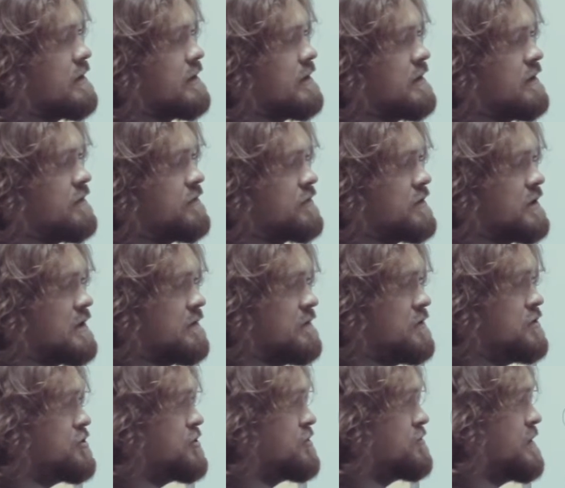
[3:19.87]
for the
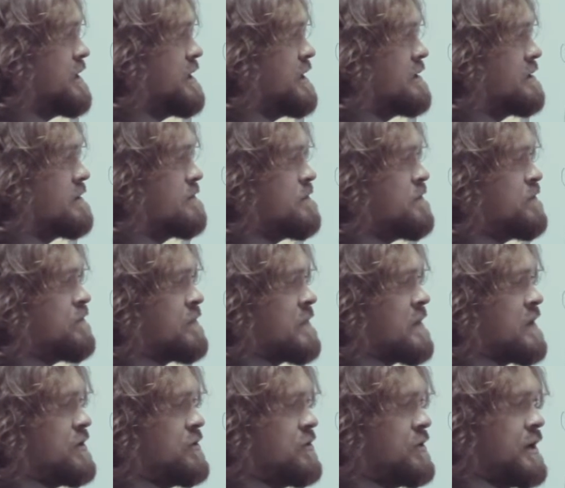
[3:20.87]
conversion rate,
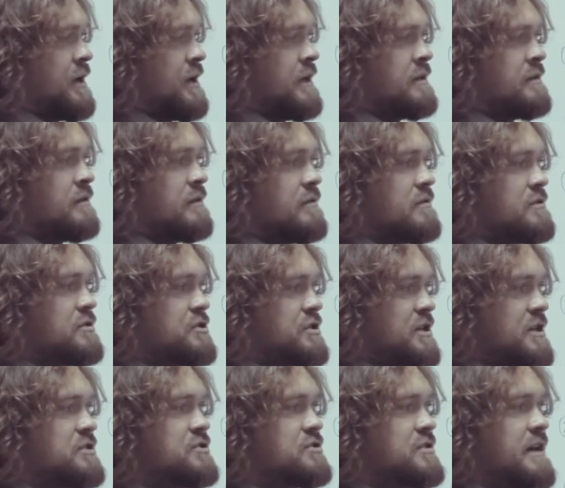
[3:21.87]
you can
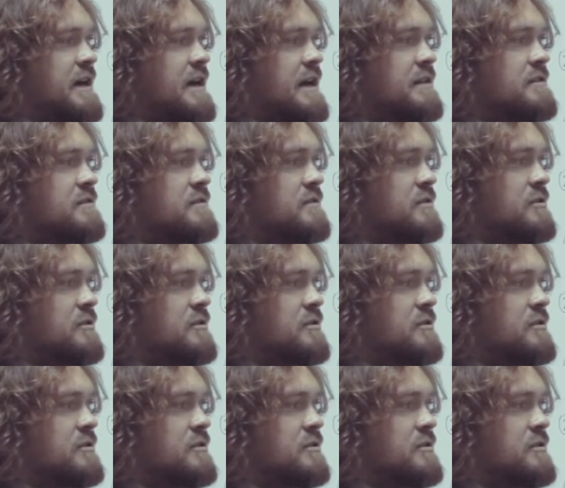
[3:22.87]
change that.